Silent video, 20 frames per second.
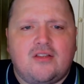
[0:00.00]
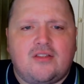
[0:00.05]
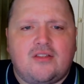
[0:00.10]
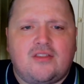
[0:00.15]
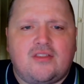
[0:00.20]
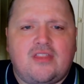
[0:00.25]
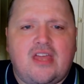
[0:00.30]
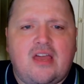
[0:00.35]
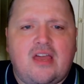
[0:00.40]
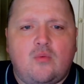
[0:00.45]

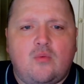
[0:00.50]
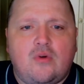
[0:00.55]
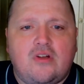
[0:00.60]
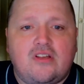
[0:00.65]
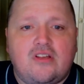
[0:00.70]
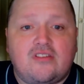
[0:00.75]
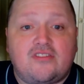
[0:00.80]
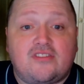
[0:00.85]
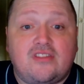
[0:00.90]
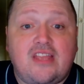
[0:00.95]
There
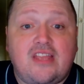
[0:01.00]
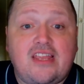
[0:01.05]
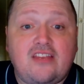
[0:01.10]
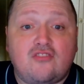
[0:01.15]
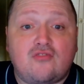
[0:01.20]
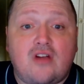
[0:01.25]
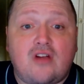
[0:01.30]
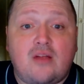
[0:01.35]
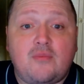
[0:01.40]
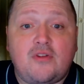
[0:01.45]
was late
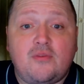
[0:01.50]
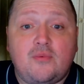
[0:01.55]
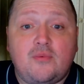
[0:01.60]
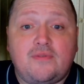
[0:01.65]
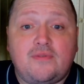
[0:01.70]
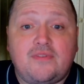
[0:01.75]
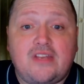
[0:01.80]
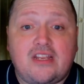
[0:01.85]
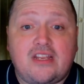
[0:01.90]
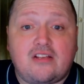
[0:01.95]
drama
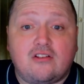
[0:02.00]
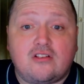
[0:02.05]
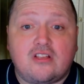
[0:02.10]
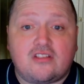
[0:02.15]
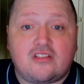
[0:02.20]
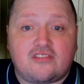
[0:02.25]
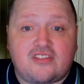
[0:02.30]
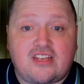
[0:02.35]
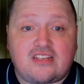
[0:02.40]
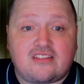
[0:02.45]
with Nicol
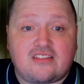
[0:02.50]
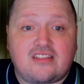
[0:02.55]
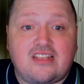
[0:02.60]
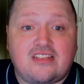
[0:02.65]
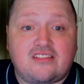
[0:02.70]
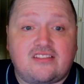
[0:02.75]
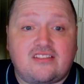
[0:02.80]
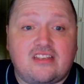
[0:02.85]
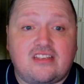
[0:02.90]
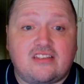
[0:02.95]
Kostat's
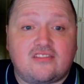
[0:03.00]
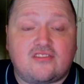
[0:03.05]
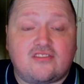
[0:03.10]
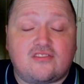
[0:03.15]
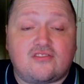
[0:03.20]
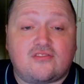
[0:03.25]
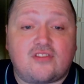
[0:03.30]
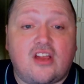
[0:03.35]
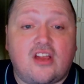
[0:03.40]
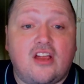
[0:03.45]
last
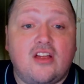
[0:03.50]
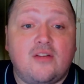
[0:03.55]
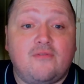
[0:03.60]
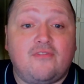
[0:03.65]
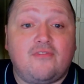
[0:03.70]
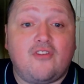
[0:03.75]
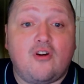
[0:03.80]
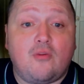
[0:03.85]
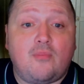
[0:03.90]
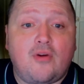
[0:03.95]

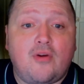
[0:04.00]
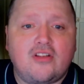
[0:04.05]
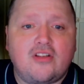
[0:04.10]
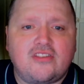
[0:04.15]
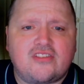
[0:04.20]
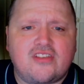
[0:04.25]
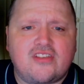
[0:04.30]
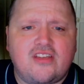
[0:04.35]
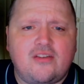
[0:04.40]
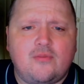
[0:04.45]

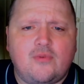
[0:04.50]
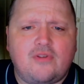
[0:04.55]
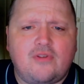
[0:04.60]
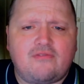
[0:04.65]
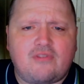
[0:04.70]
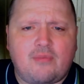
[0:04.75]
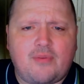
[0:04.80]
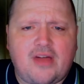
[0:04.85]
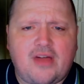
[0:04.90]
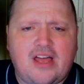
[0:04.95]
four-pointer, with
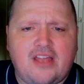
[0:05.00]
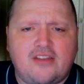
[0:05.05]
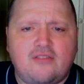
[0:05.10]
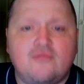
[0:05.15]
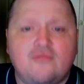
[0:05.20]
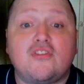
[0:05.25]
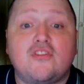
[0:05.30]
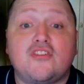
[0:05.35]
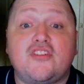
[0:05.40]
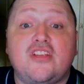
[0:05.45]
Rapana
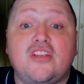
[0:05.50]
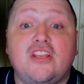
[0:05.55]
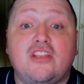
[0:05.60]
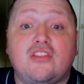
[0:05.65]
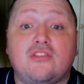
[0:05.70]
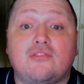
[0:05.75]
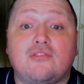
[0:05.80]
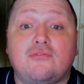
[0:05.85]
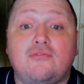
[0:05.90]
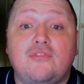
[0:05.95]
rushing
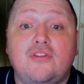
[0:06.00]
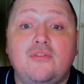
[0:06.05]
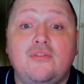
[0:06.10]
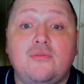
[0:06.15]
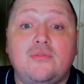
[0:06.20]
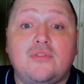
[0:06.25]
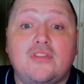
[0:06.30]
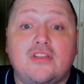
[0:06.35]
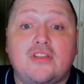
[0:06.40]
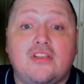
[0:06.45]

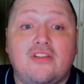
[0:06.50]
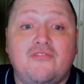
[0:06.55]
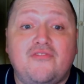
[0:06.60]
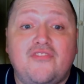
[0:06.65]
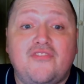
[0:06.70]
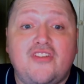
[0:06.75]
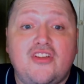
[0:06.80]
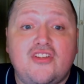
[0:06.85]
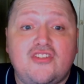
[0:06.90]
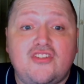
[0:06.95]
through the
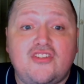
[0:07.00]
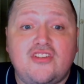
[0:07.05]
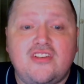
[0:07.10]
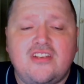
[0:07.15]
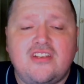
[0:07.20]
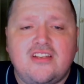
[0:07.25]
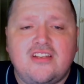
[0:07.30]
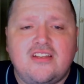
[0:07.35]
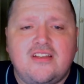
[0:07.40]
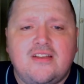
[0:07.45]
conversion,
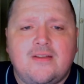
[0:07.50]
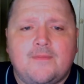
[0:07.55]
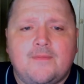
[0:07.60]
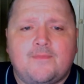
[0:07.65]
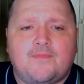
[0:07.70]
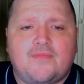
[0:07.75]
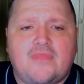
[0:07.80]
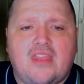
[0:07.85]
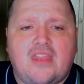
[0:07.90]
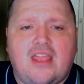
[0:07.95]

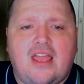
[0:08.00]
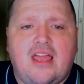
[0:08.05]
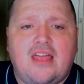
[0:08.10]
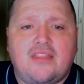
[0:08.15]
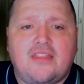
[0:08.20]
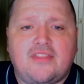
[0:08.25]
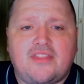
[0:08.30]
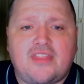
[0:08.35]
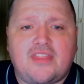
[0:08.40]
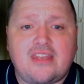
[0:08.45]

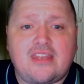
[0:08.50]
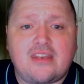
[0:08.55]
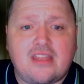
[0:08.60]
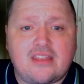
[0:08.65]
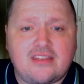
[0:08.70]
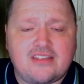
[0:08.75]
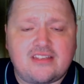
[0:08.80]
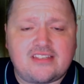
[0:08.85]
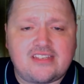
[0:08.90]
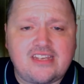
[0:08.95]
and then
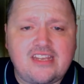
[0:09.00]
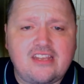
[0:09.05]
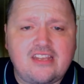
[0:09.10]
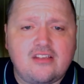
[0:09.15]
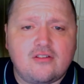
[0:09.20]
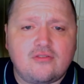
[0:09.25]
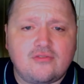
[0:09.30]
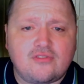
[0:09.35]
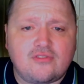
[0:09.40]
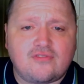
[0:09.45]
the Sea
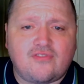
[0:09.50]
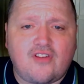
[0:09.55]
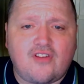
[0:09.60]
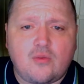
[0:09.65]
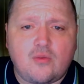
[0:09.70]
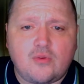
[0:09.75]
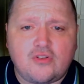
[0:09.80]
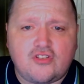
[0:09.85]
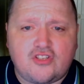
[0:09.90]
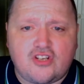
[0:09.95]
Eagles
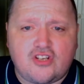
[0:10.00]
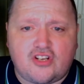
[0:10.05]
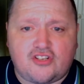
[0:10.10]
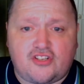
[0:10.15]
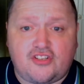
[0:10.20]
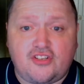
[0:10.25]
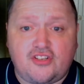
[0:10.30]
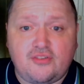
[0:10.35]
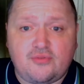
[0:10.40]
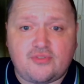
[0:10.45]
forward Josh
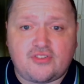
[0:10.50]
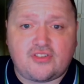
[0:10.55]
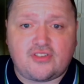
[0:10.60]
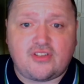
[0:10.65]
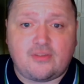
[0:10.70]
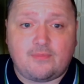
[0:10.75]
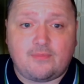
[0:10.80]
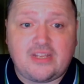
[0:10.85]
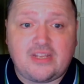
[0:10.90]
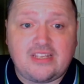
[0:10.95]

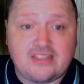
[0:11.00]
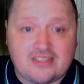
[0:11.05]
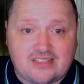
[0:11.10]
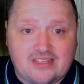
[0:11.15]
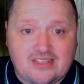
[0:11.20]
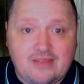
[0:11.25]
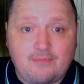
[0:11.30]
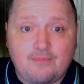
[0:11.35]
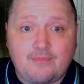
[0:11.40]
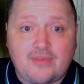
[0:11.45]
Schuster being
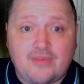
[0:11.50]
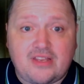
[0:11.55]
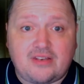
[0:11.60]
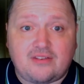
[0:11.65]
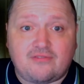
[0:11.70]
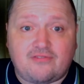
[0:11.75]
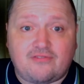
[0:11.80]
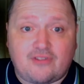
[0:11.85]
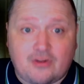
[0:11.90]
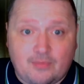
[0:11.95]

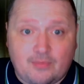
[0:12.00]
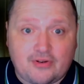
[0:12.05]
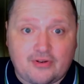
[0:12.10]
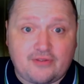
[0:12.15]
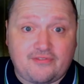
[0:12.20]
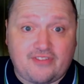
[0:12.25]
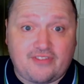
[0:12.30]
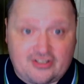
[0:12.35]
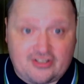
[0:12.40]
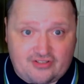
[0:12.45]
sin-binned for a
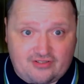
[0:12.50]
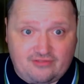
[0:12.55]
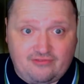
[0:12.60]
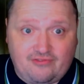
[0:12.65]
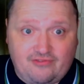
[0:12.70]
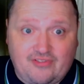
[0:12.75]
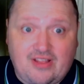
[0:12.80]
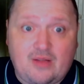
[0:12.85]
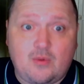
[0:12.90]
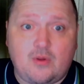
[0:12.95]
professional
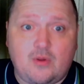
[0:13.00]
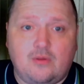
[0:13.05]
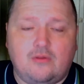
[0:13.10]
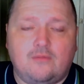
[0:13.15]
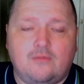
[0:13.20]
foul.